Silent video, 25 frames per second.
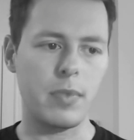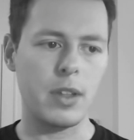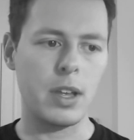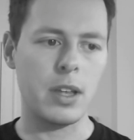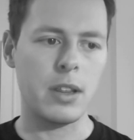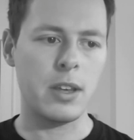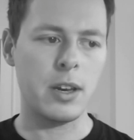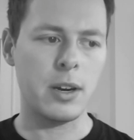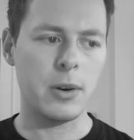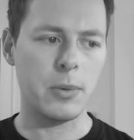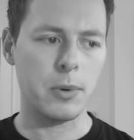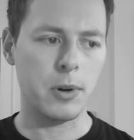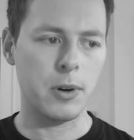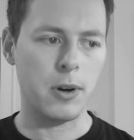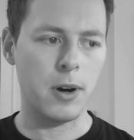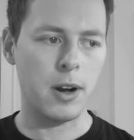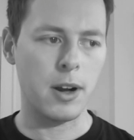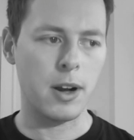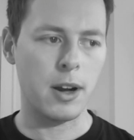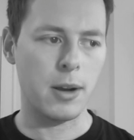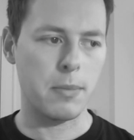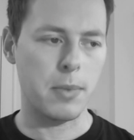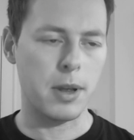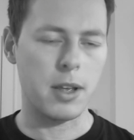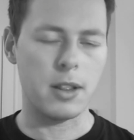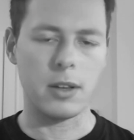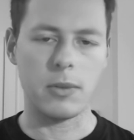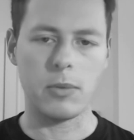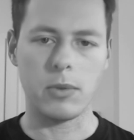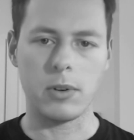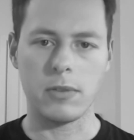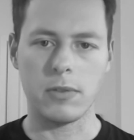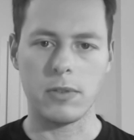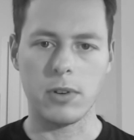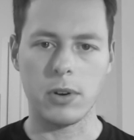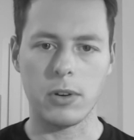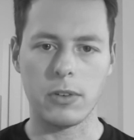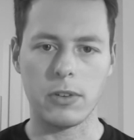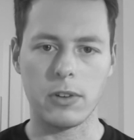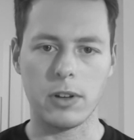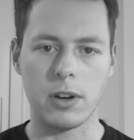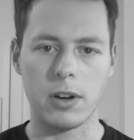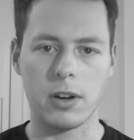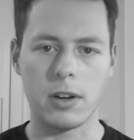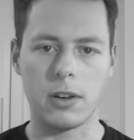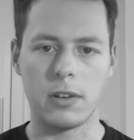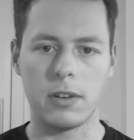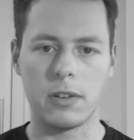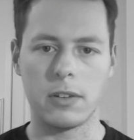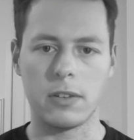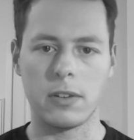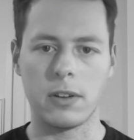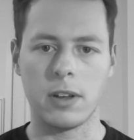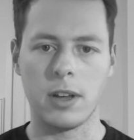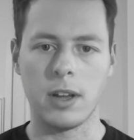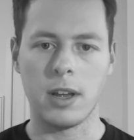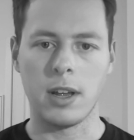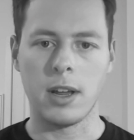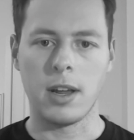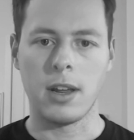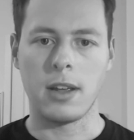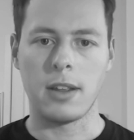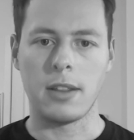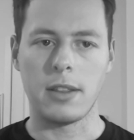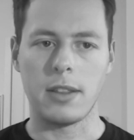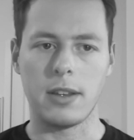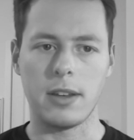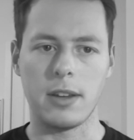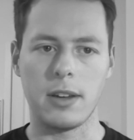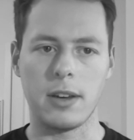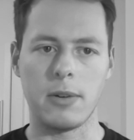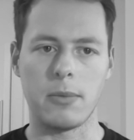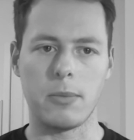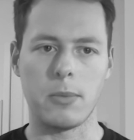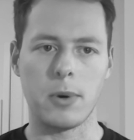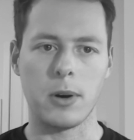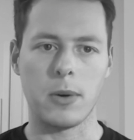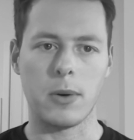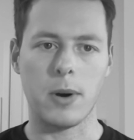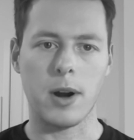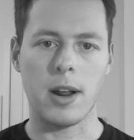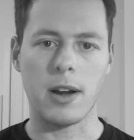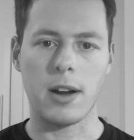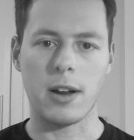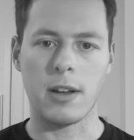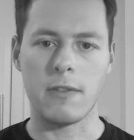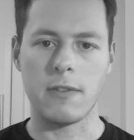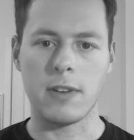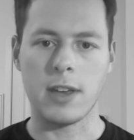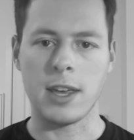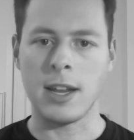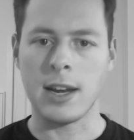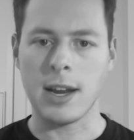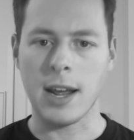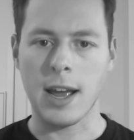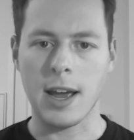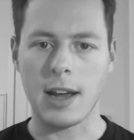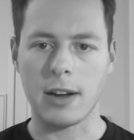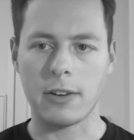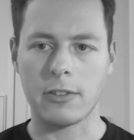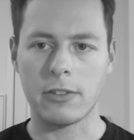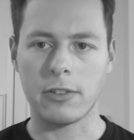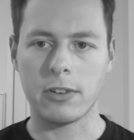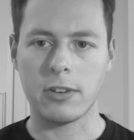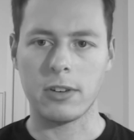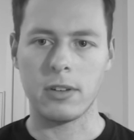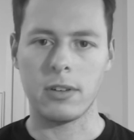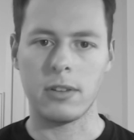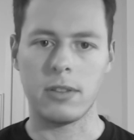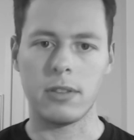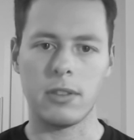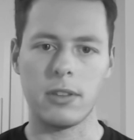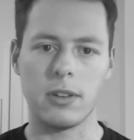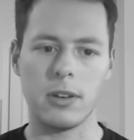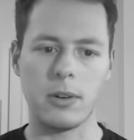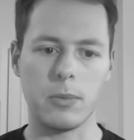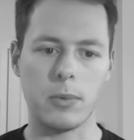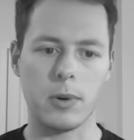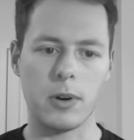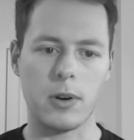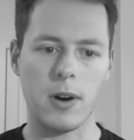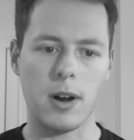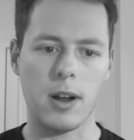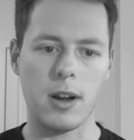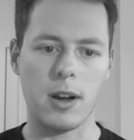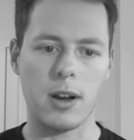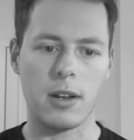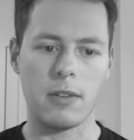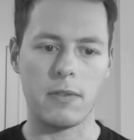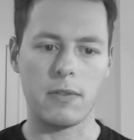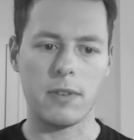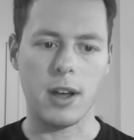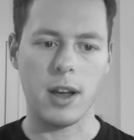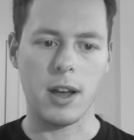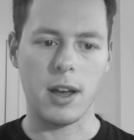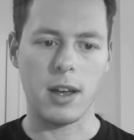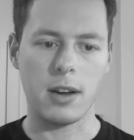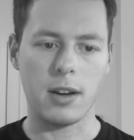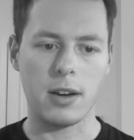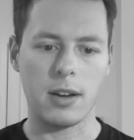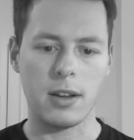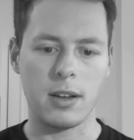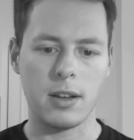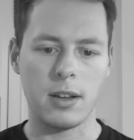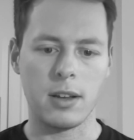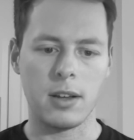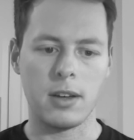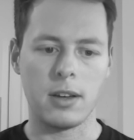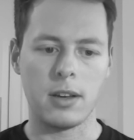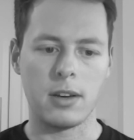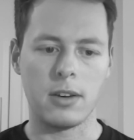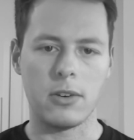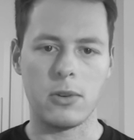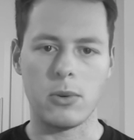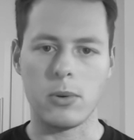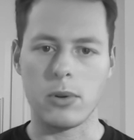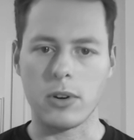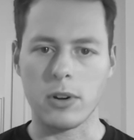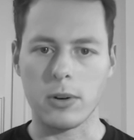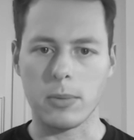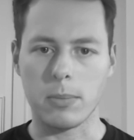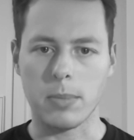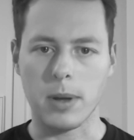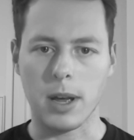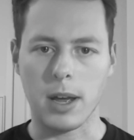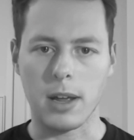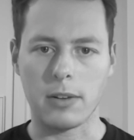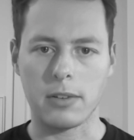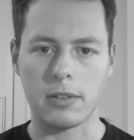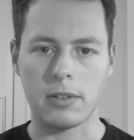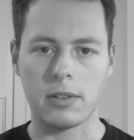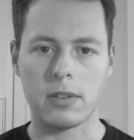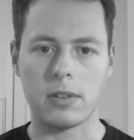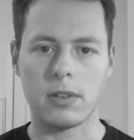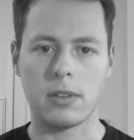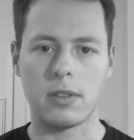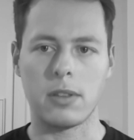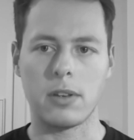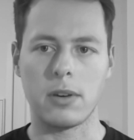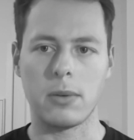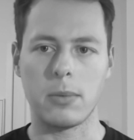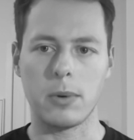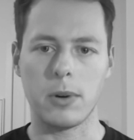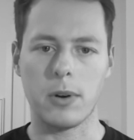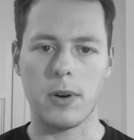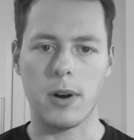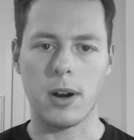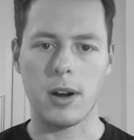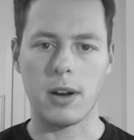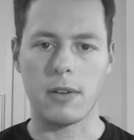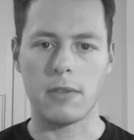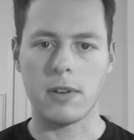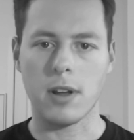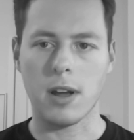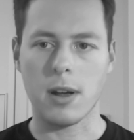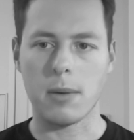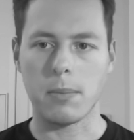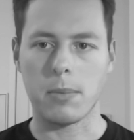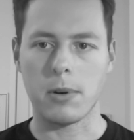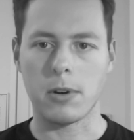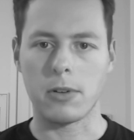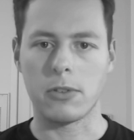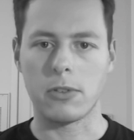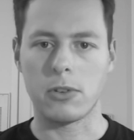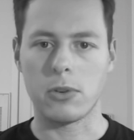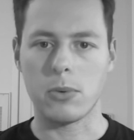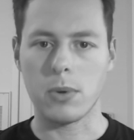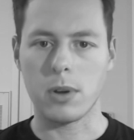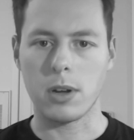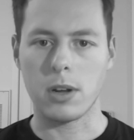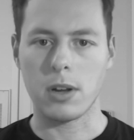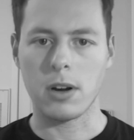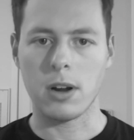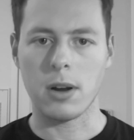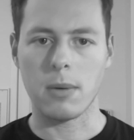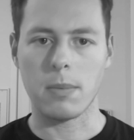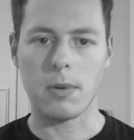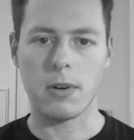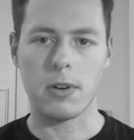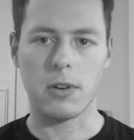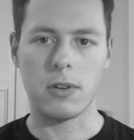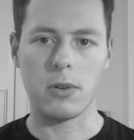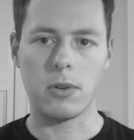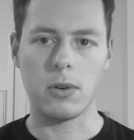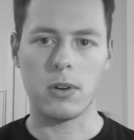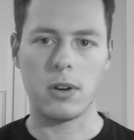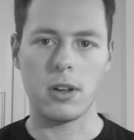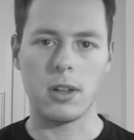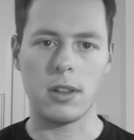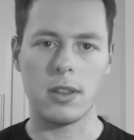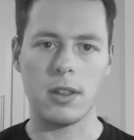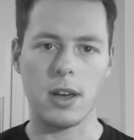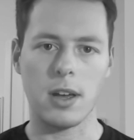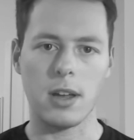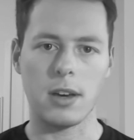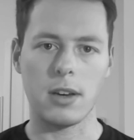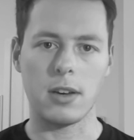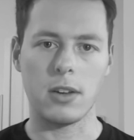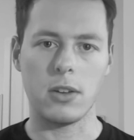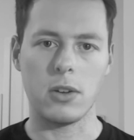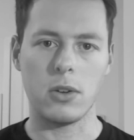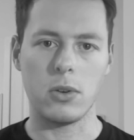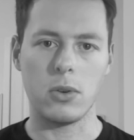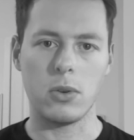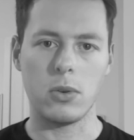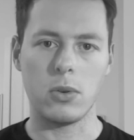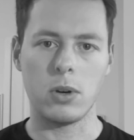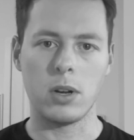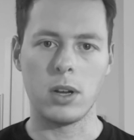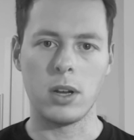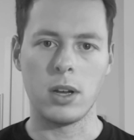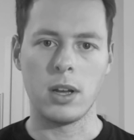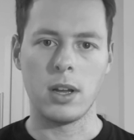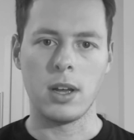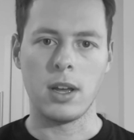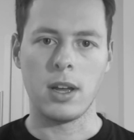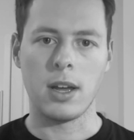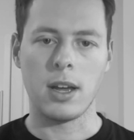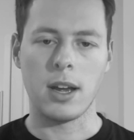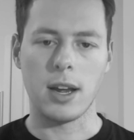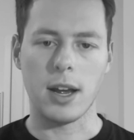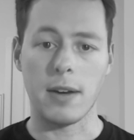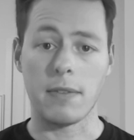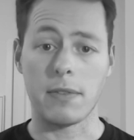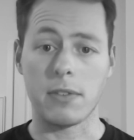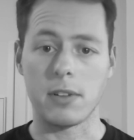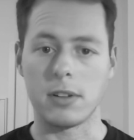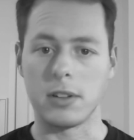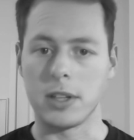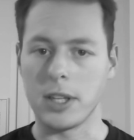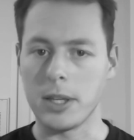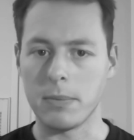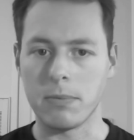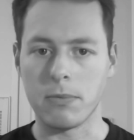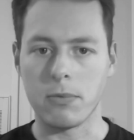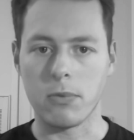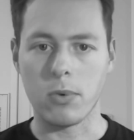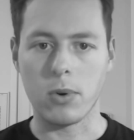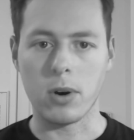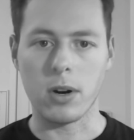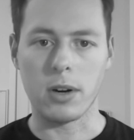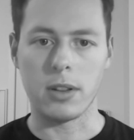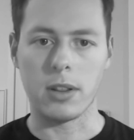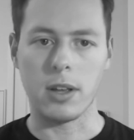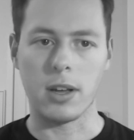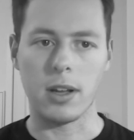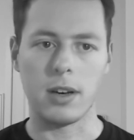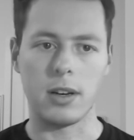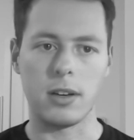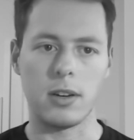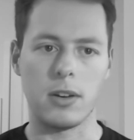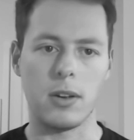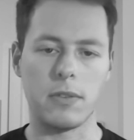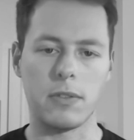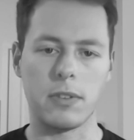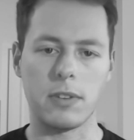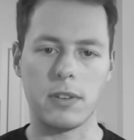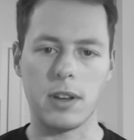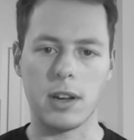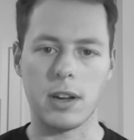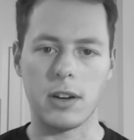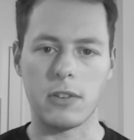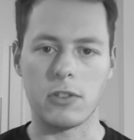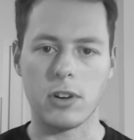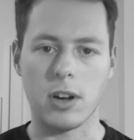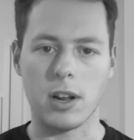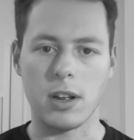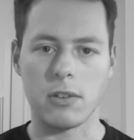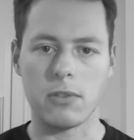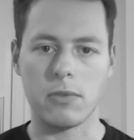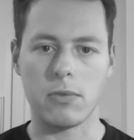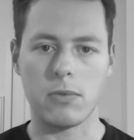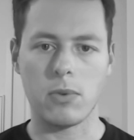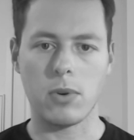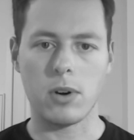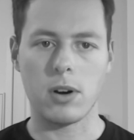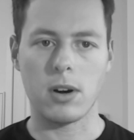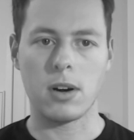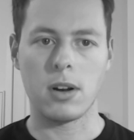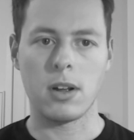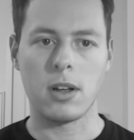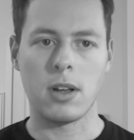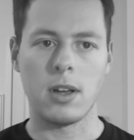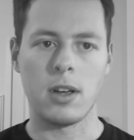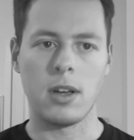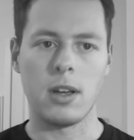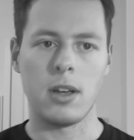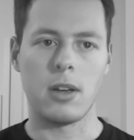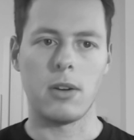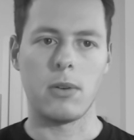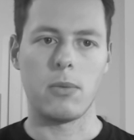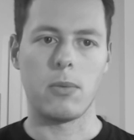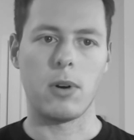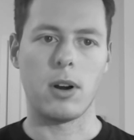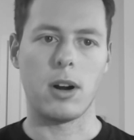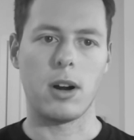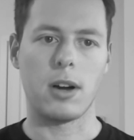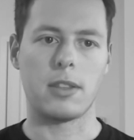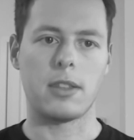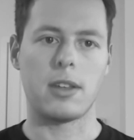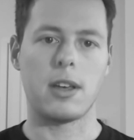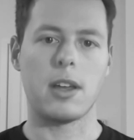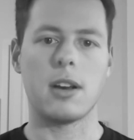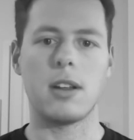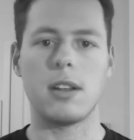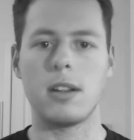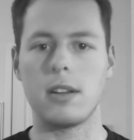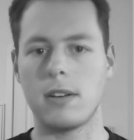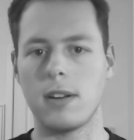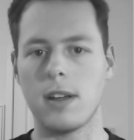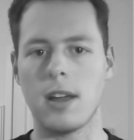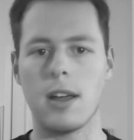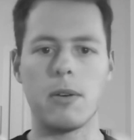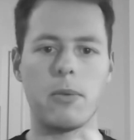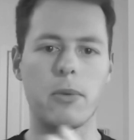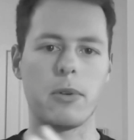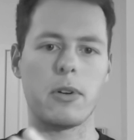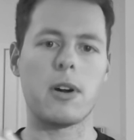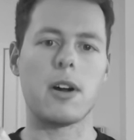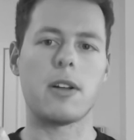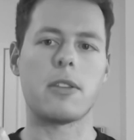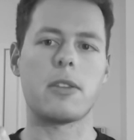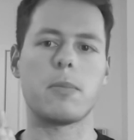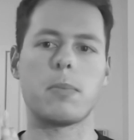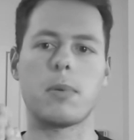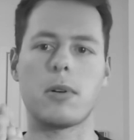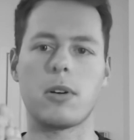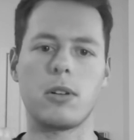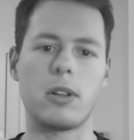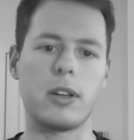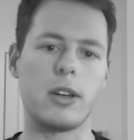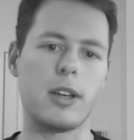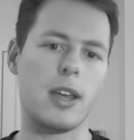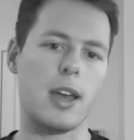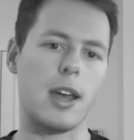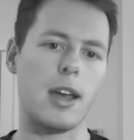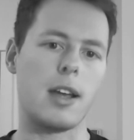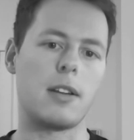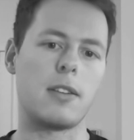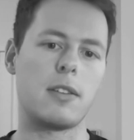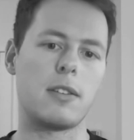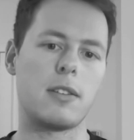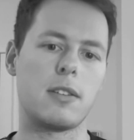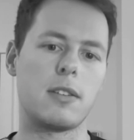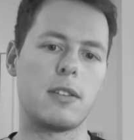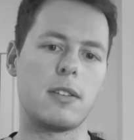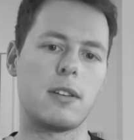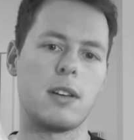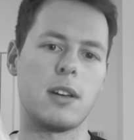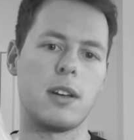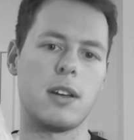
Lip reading: The regret I mainly want to focus on is the regret of inaction, the regret of not doing your best, the regret of not pursuing an opportunity that you have to leap for, that you have to take a chance for. Where at the end of the day, when you're at the pearly gates